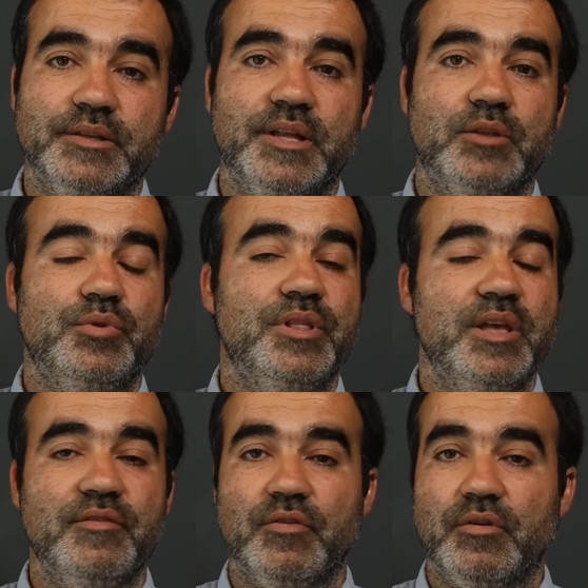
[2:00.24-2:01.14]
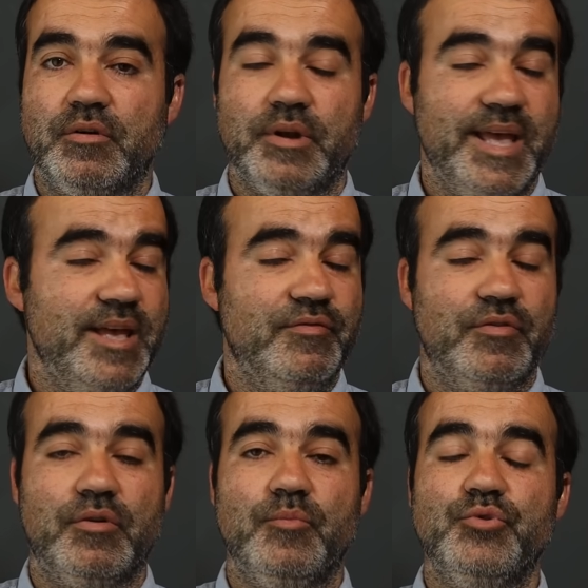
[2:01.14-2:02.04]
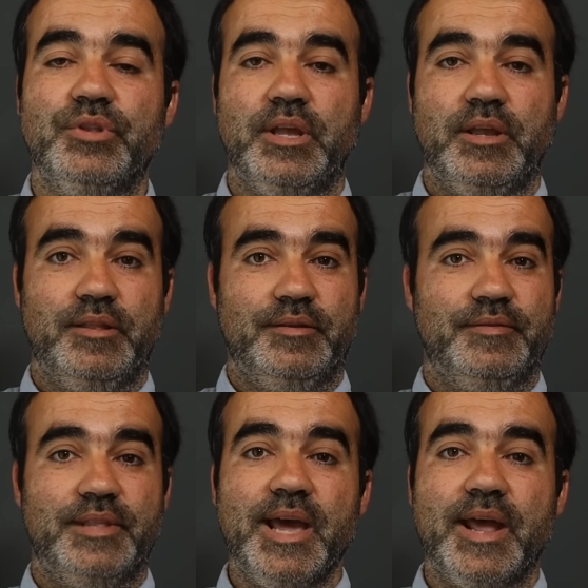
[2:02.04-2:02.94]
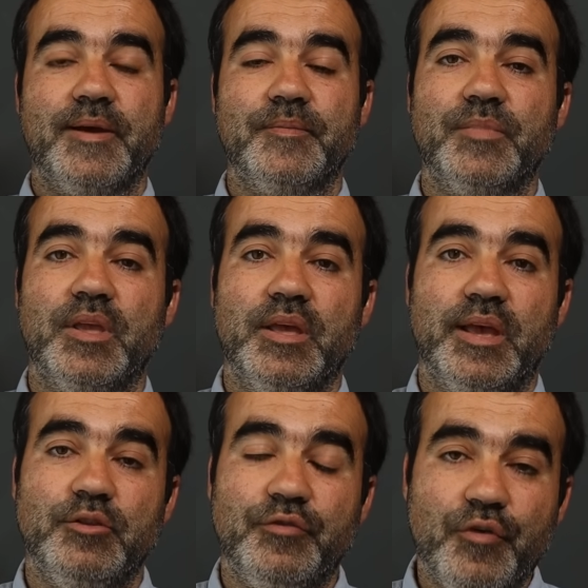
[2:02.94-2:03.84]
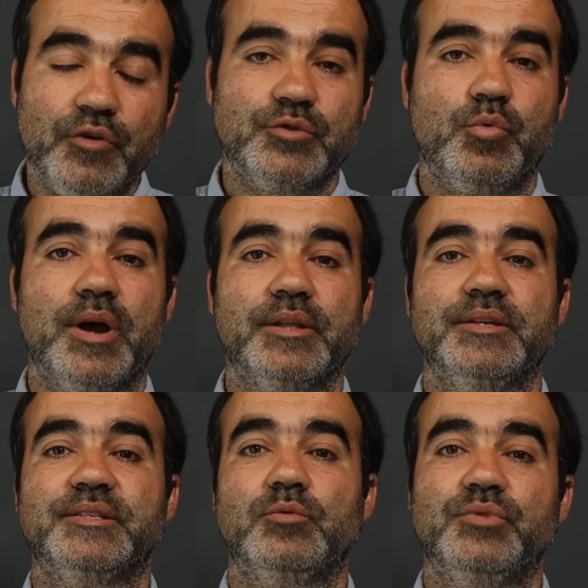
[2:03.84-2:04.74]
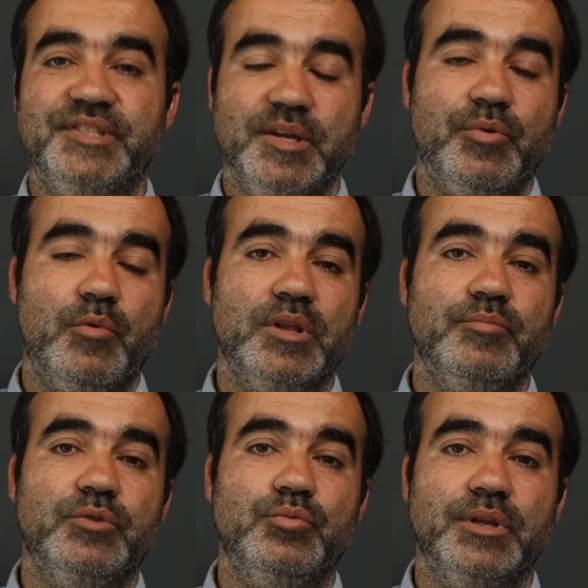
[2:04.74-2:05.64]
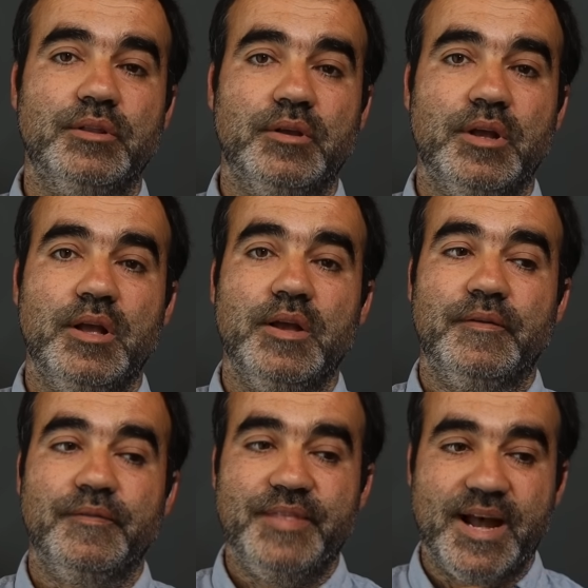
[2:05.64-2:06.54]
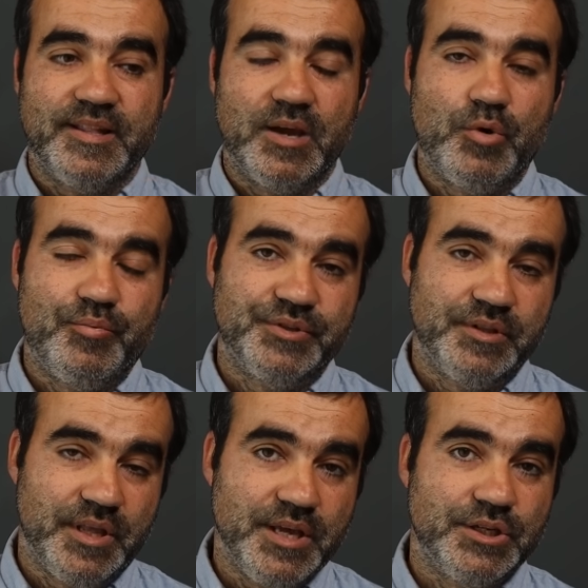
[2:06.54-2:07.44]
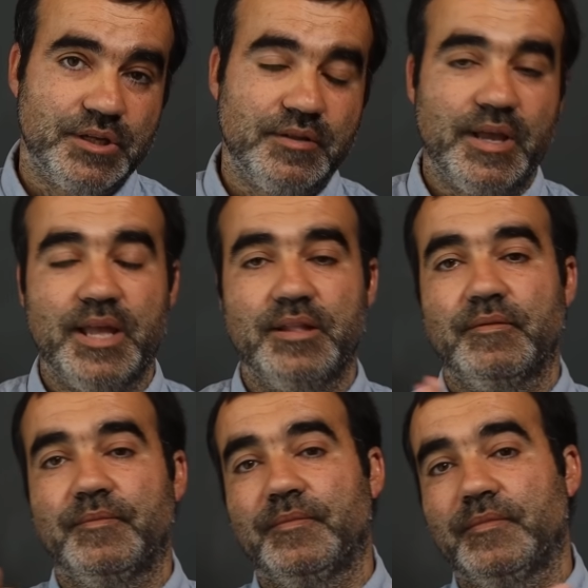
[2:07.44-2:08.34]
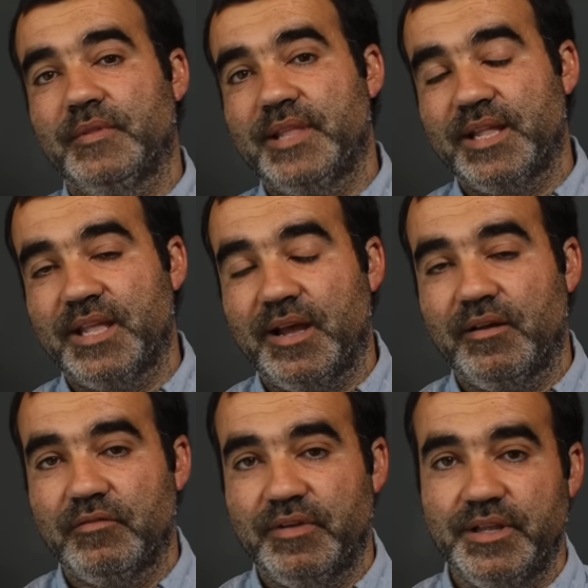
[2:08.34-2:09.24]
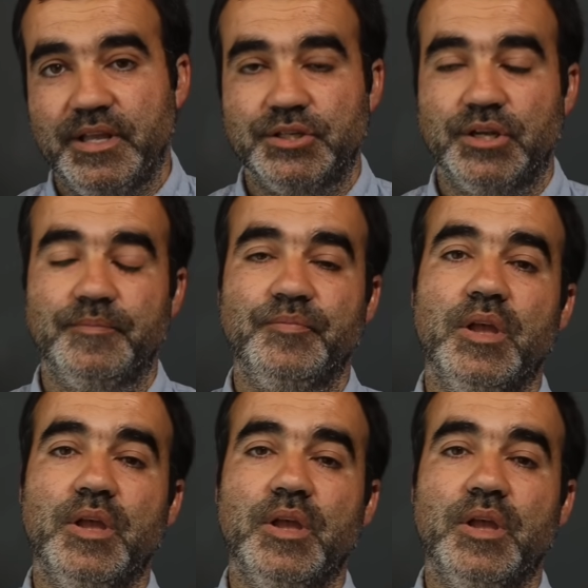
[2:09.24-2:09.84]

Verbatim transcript: is that we never ever mutate data. And the fourth one is that we separate between data representation and data validation.